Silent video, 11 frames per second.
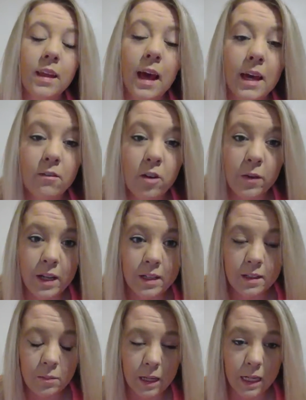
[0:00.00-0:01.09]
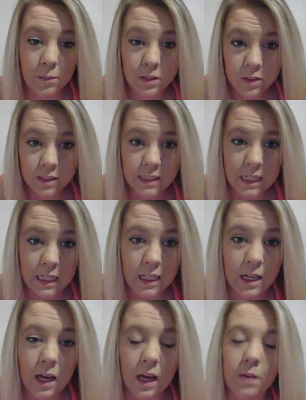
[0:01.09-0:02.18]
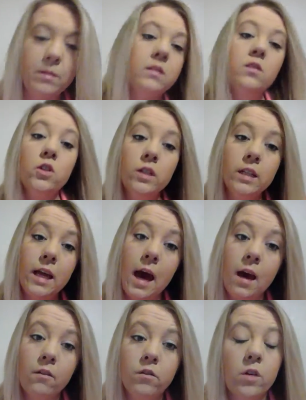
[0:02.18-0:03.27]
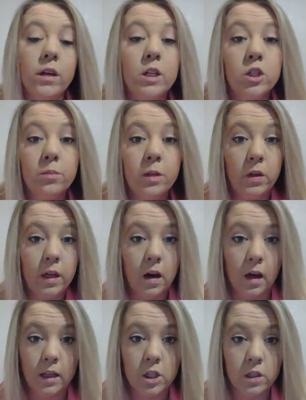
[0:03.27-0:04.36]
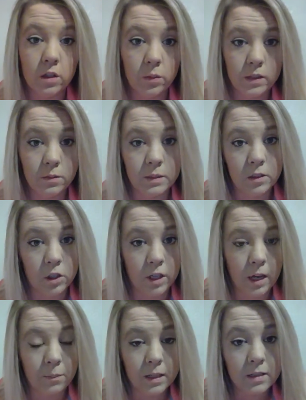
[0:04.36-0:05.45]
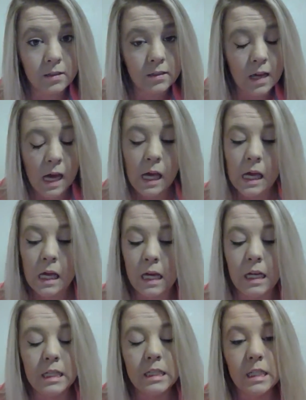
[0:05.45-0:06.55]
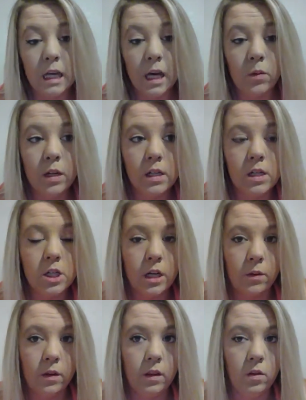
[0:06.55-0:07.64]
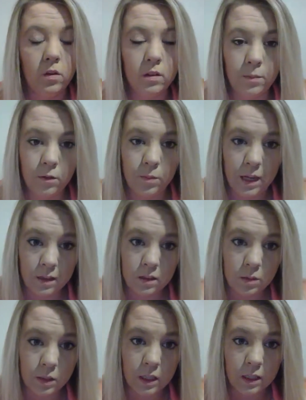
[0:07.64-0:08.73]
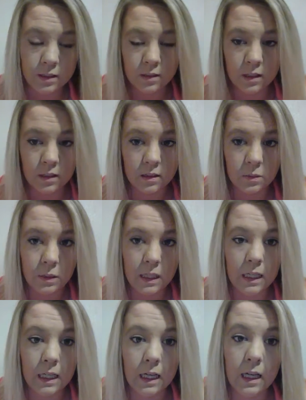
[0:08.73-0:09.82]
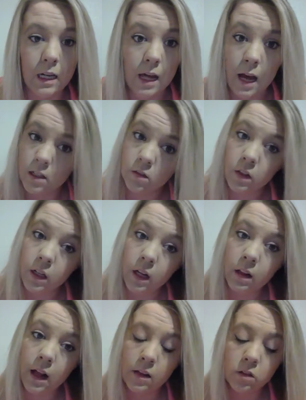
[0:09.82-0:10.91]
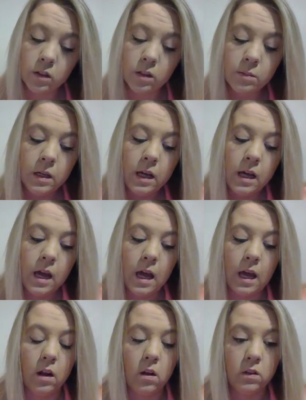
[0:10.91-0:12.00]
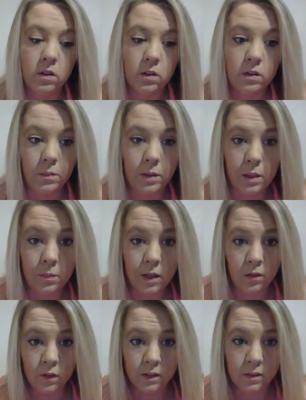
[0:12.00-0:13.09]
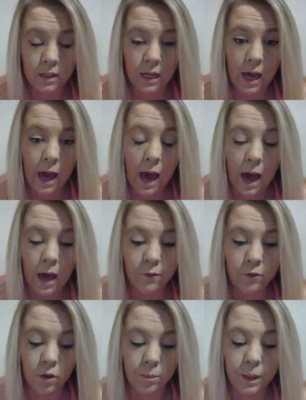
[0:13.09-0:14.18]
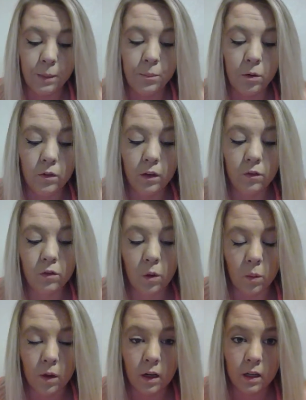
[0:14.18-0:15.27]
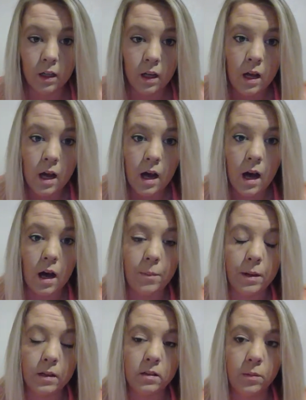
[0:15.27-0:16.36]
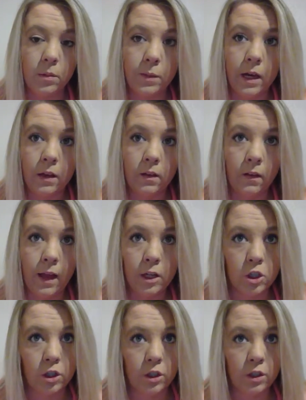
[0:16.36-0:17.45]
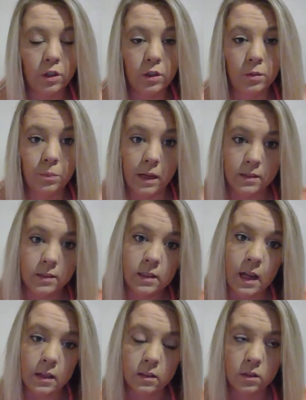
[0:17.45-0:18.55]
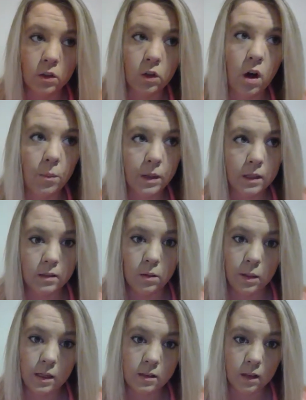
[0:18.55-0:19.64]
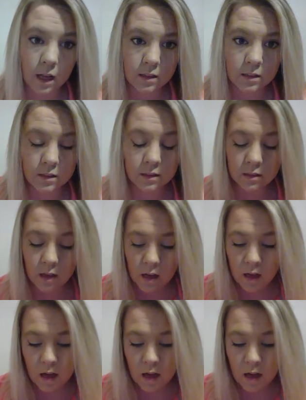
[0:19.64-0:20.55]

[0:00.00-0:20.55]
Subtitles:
Hi everyone, my name is Christina. I am a student at Front Range Community College at the Westminster campus. And today I wanted to share with you some of my experiences being in an active learning classroom and also some of the benefits that it had for me moving forward into some of my other lecture-based classes or competency-based classes.